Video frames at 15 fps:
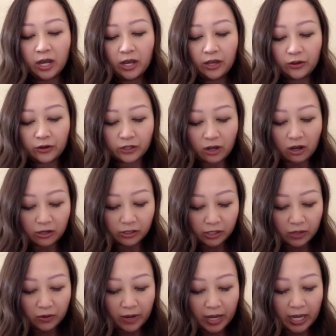There's
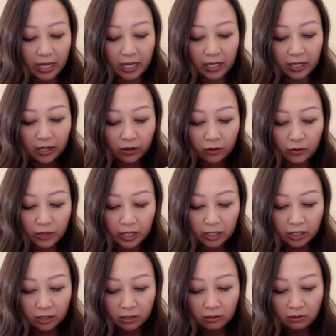also a credit
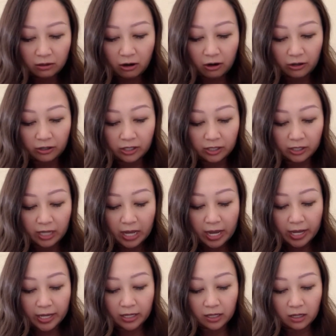card
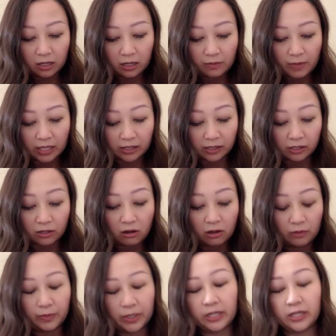slot, as it's
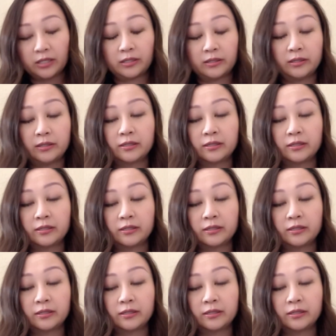called, but it's